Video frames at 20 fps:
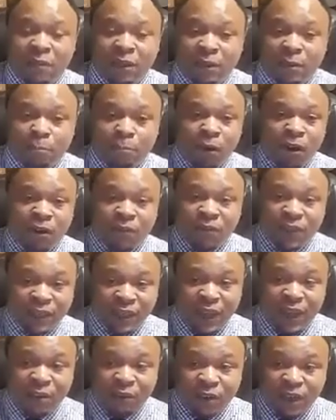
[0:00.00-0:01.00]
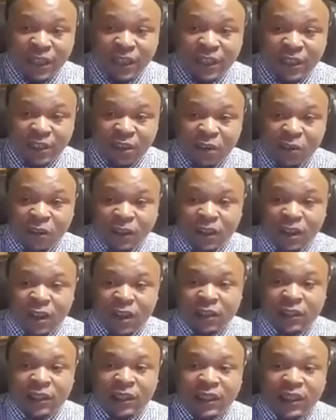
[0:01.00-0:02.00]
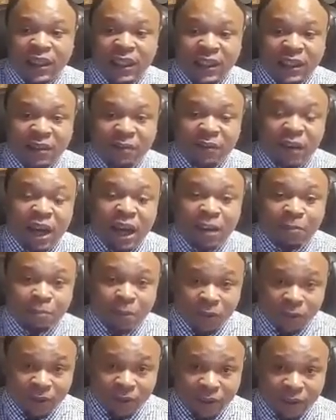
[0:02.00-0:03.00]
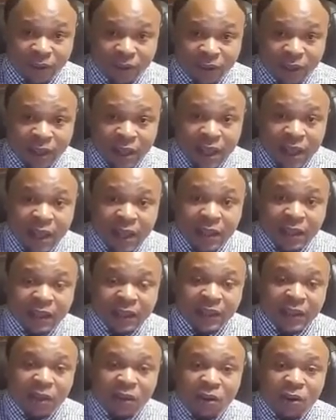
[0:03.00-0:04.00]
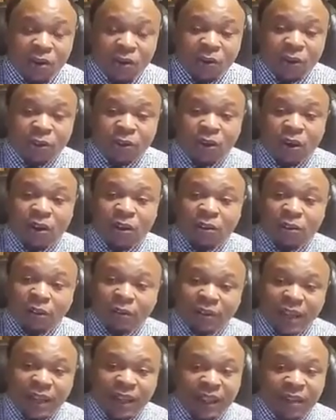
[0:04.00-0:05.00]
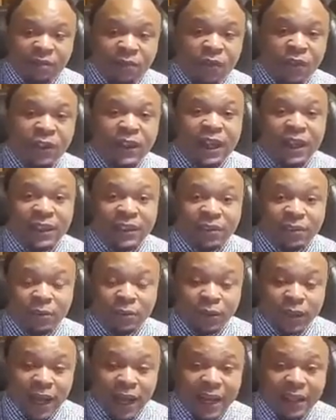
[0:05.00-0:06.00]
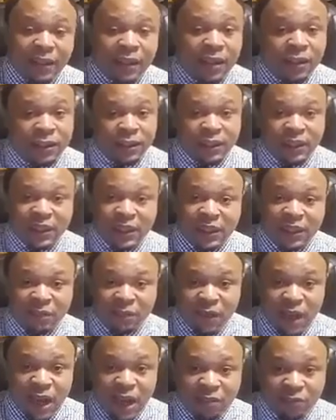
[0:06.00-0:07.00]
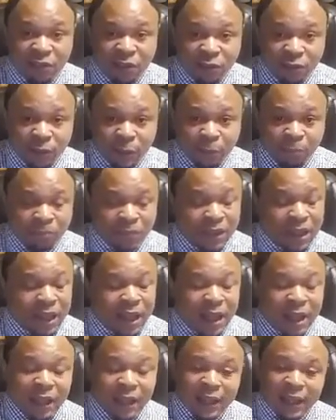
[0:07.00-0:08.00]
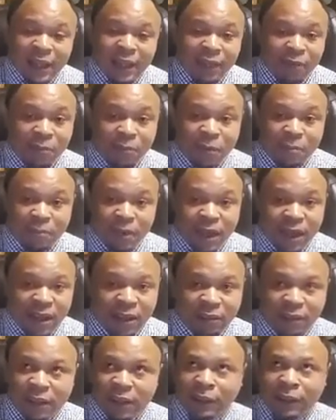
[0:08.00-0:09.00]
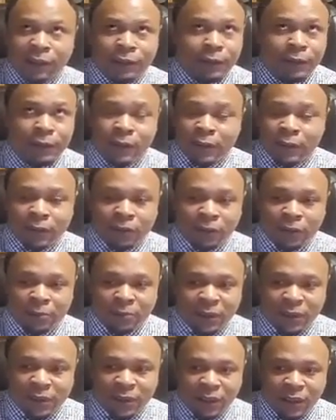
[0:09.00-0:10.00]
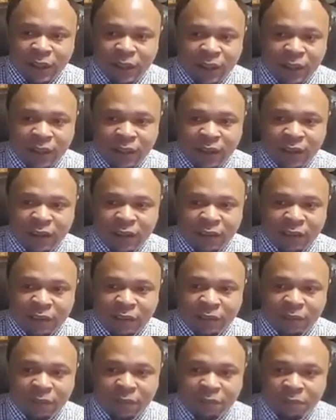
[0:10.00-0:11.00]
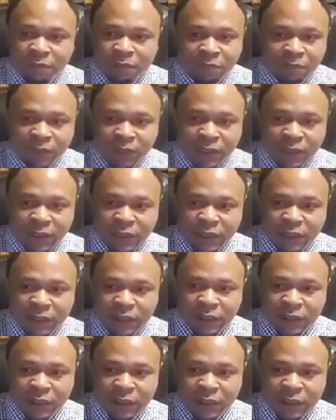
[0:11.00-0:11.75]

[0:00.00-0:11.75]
a perfect debt ratio is 165 points. So, take that 492 and add 165 to it. Can't do my math. There's, let me see, 56,